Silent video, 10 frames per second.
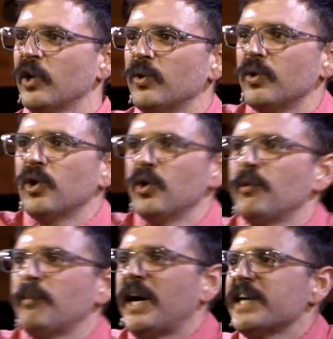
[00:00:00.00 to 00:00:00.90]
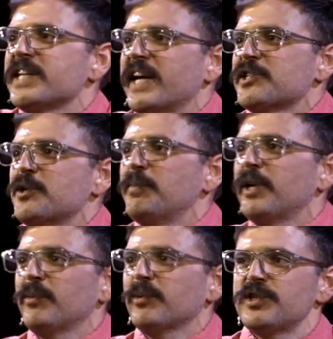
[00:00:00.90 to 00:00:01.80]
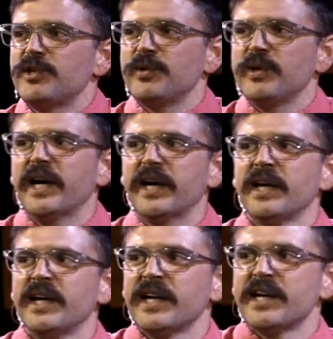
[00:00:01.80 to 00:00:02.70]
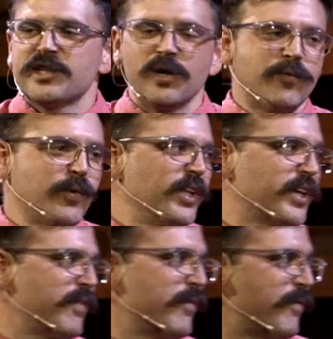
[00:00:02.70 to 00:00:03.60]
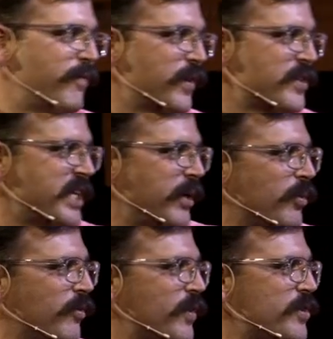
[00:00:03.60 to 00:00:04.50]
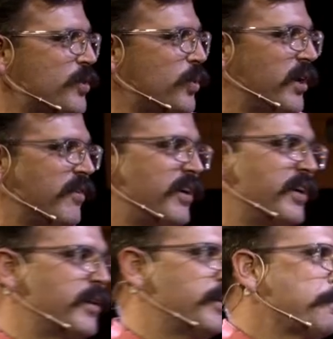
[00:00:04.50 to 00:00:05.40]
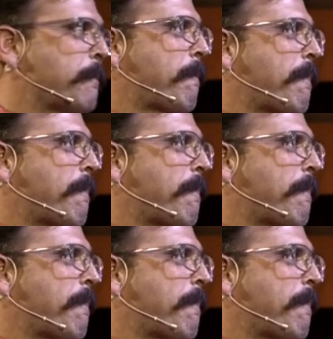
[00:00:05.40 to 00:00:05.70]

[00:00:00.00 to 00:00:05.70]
Who, who am I to actually be able to do that? So if we look at 1 Samuel verse 12 here,